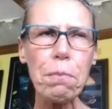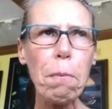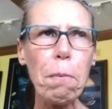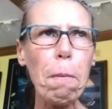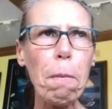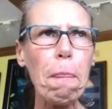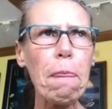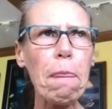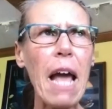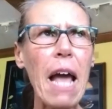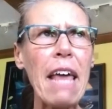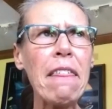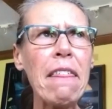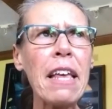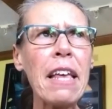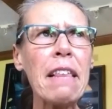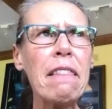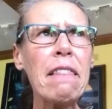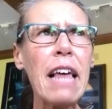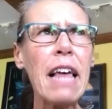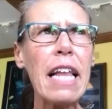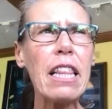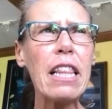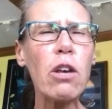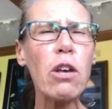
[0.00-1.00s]
I think
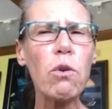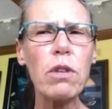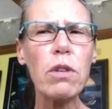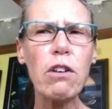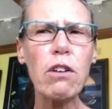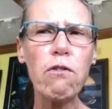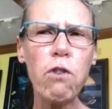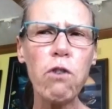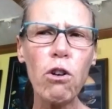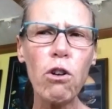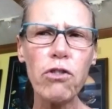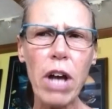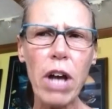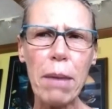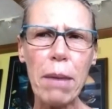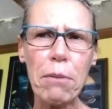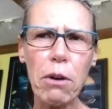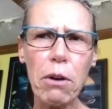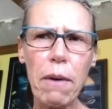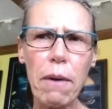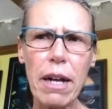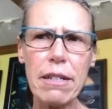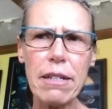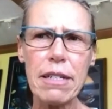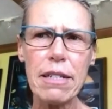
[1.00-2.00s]
then the only full-time
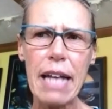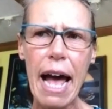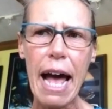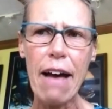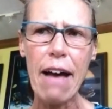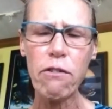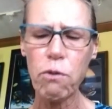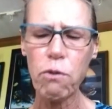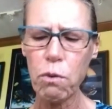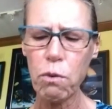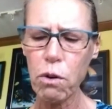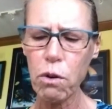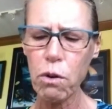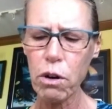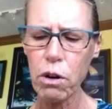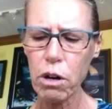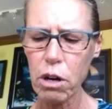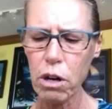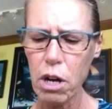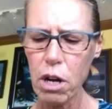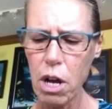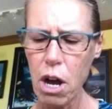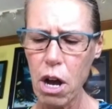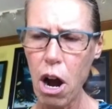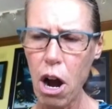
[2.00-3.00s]
year-round staff were
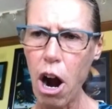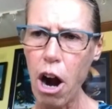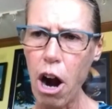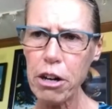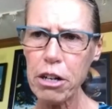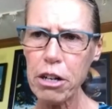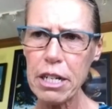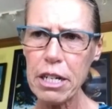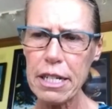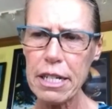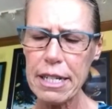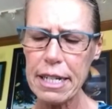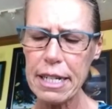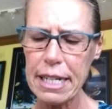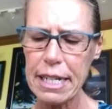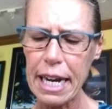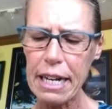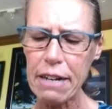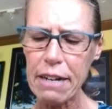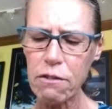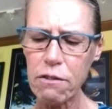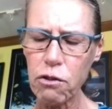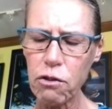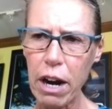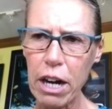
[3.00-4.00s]
Arden as
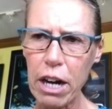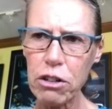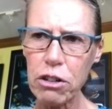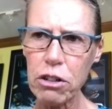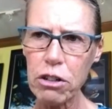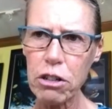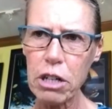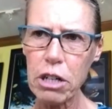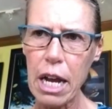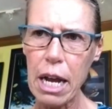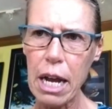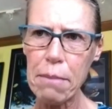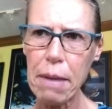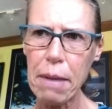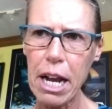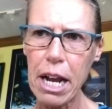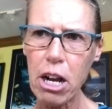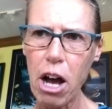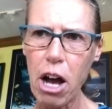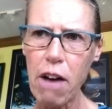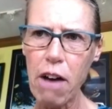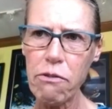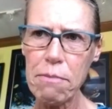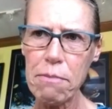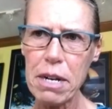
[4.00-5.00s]
executive director and Mike
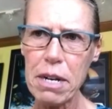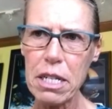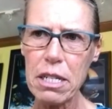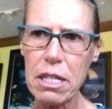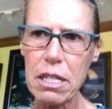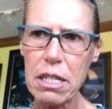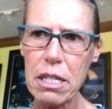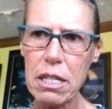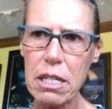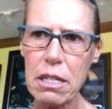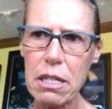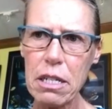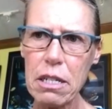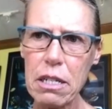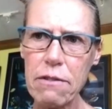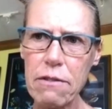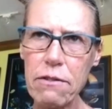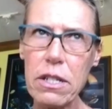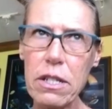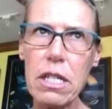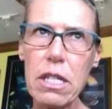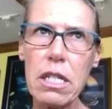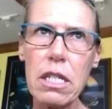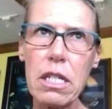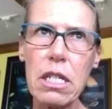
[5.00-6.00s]
Kaufman as
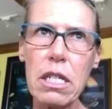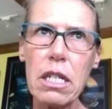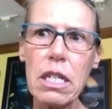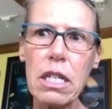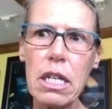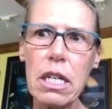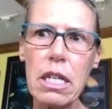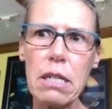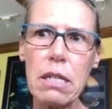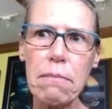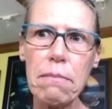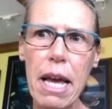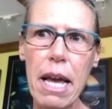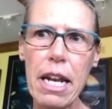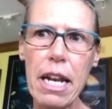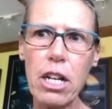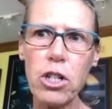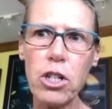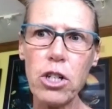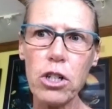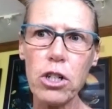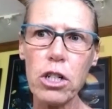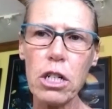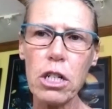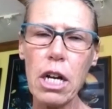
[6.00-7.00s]
facilities manager.